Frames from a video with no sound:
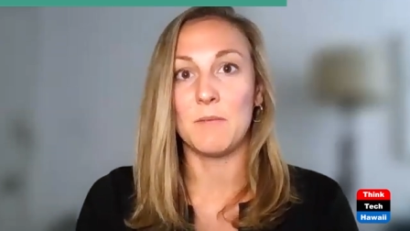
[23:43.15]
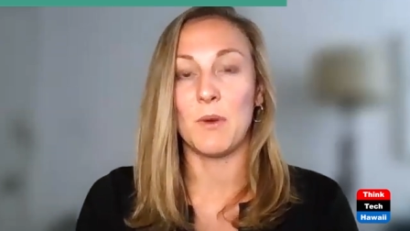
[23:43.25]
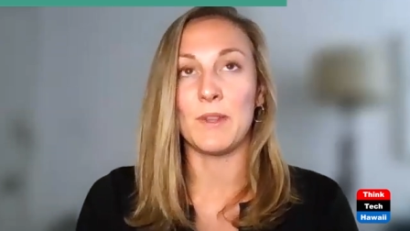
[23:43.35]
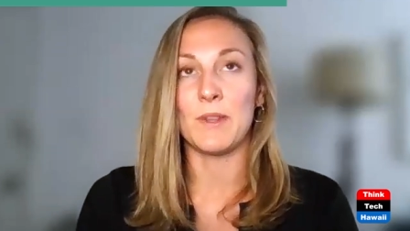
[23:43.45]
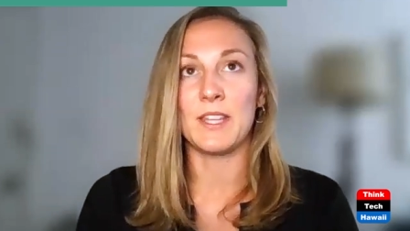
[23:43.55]

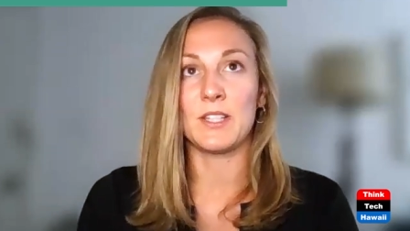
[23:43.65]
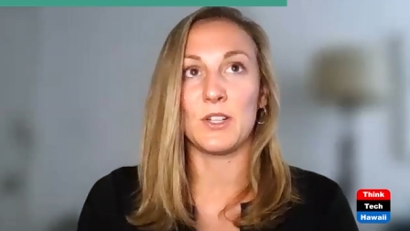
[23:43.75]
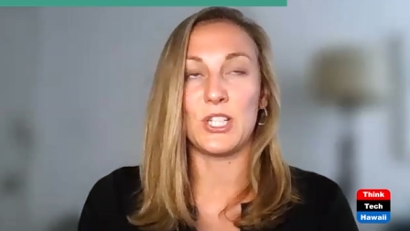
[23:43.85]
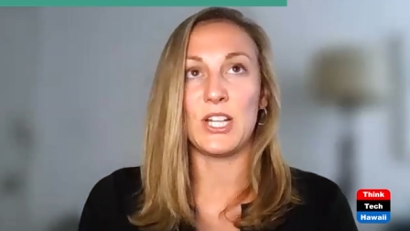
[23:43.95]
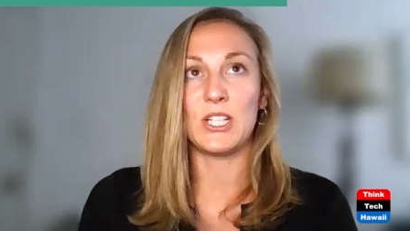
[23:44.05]
But when things are
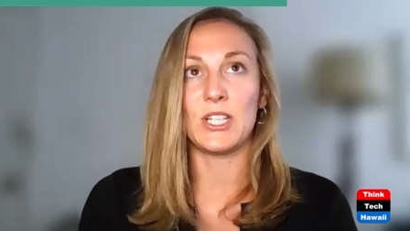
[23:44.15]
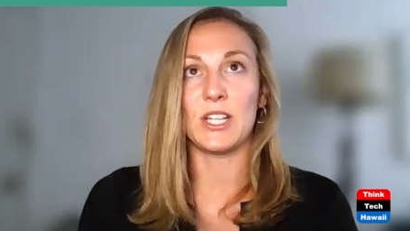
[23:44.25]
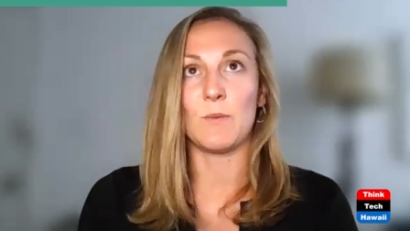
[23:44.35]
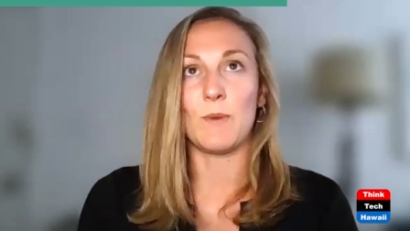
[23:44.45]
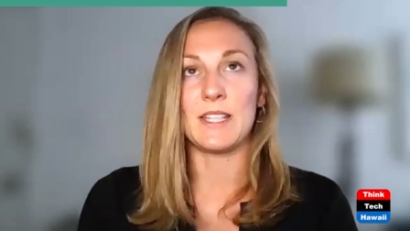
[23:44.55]
changing
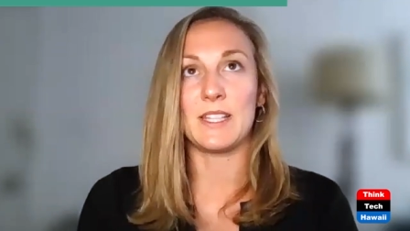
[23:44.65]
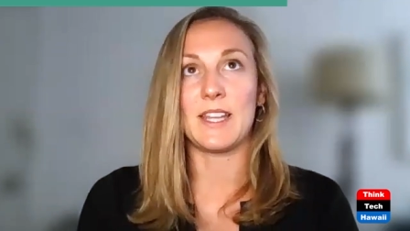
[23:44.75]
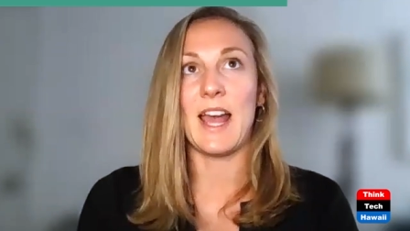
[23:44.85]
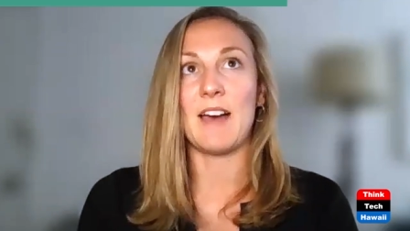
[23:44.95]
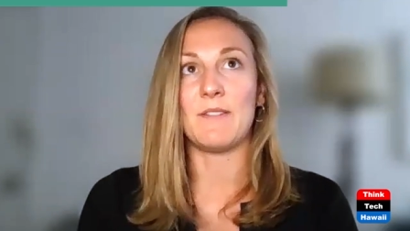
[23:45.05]
in ways that they
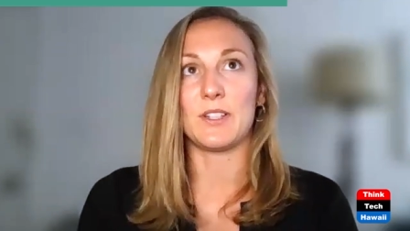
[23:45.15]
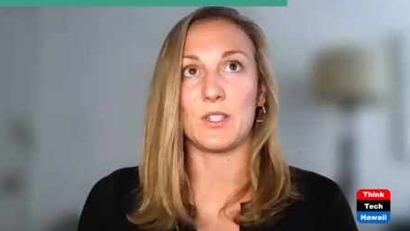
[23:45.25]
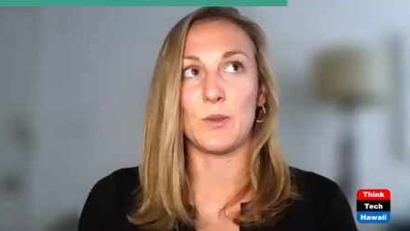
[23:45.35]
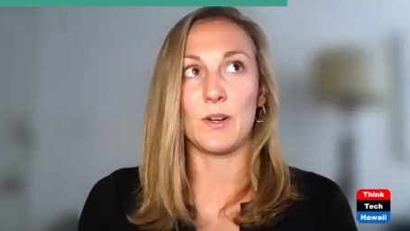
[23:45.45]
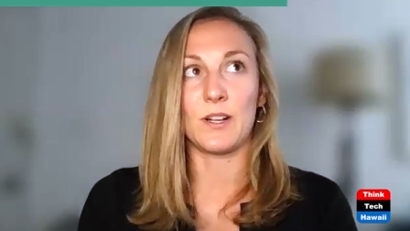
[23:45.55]
haven't
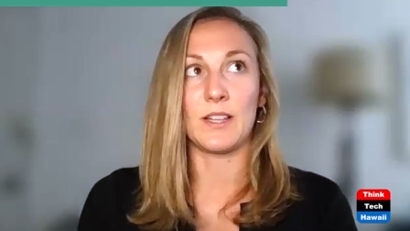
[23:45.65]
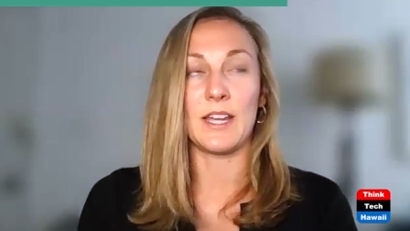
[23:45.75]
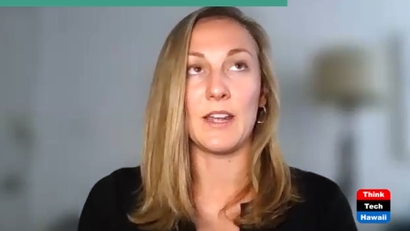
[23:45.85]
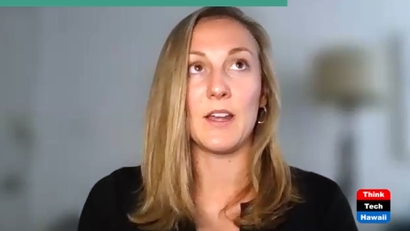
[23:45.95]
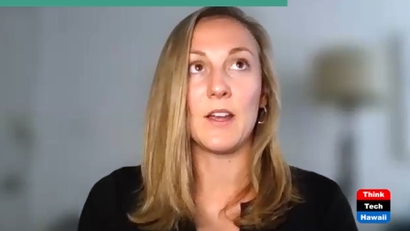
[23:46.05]
historically,